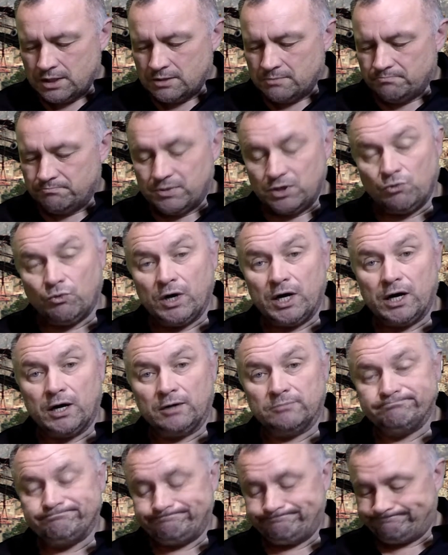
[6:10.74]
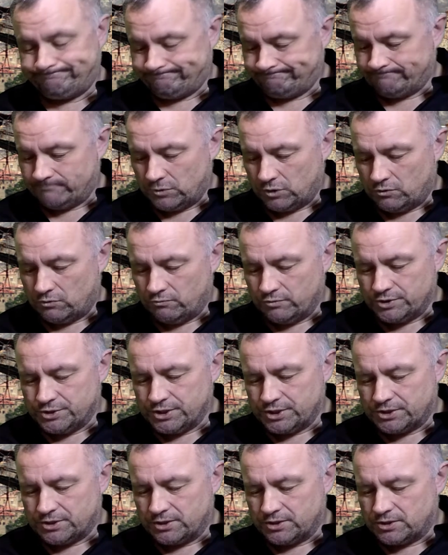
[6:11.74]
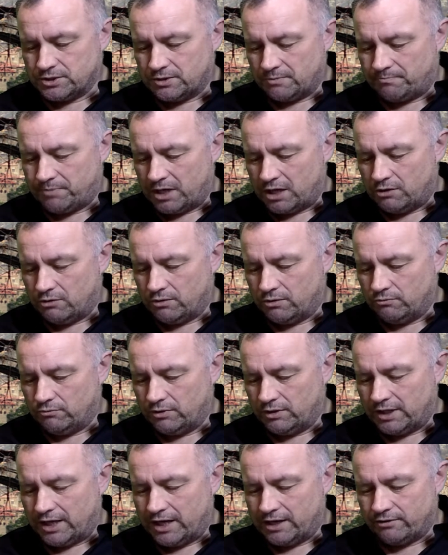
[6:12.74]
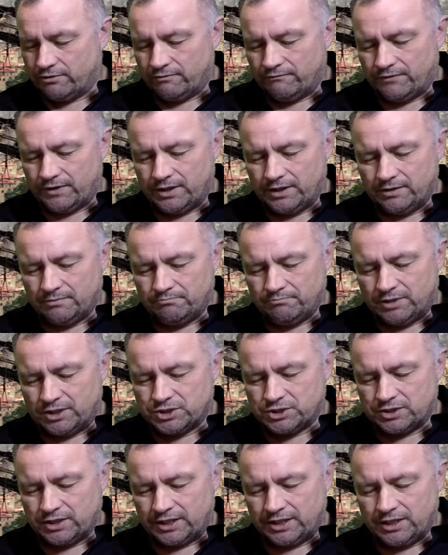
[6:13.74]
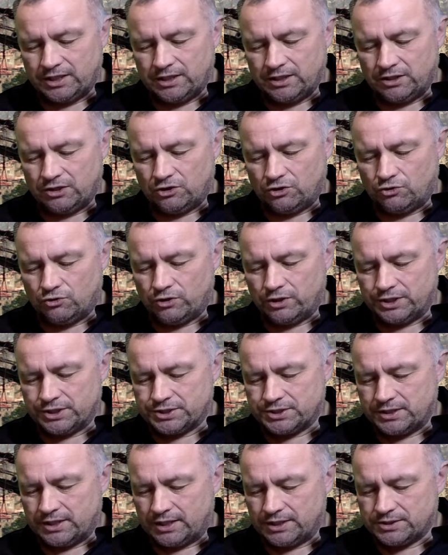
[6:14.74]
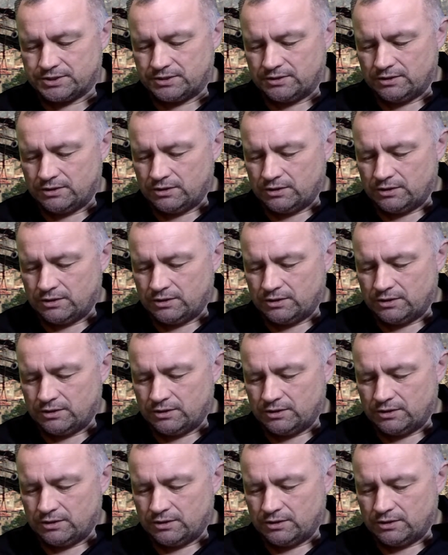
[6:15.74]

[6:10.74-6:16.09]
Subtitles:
Beware. Resistance to power will aggravate it, much like hitting a hornet's nest.